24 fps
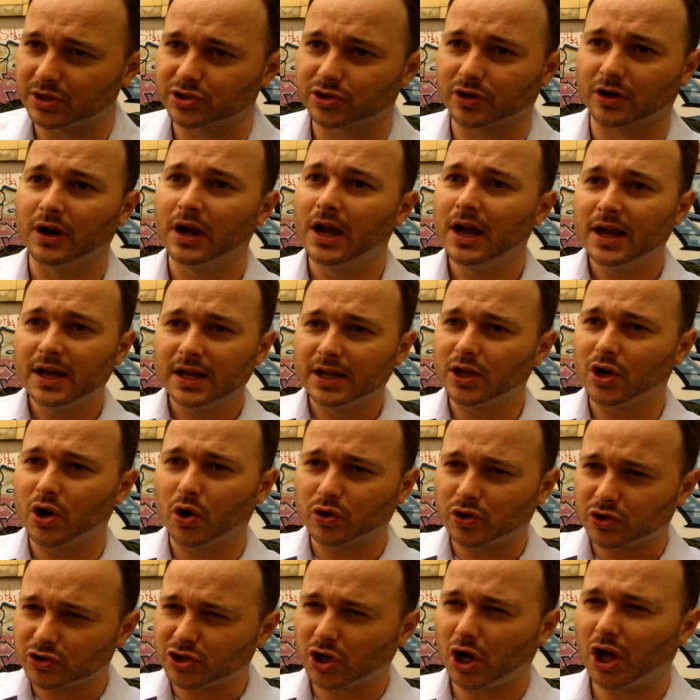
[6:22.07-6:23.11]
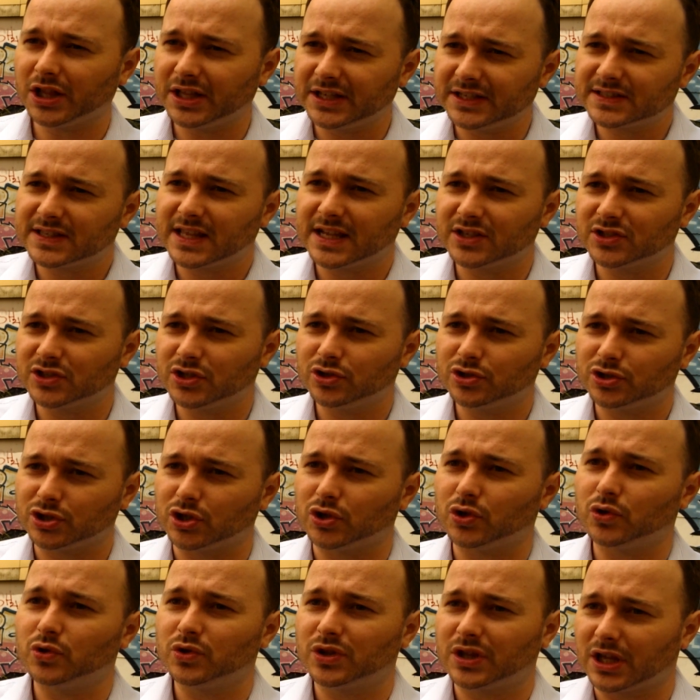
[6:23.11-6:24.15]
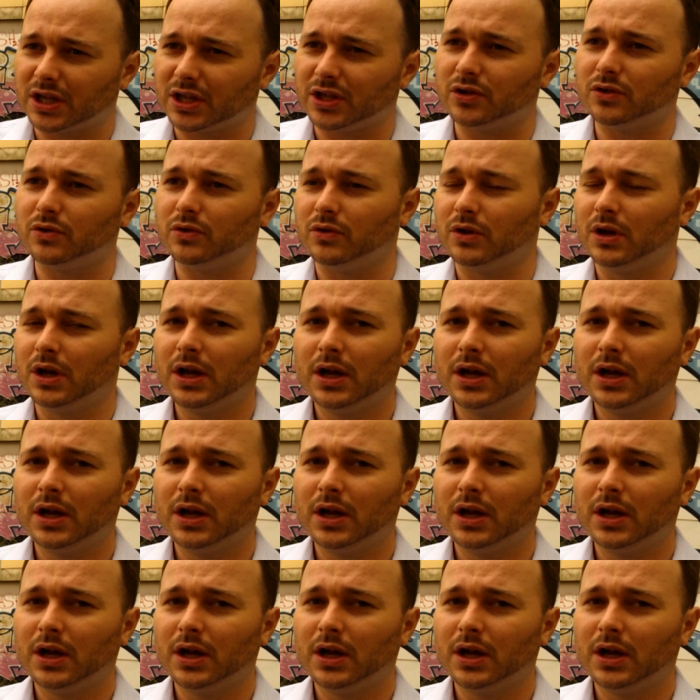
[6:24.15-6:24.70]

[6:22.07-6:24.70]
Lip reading: Or, there's all these things you do that you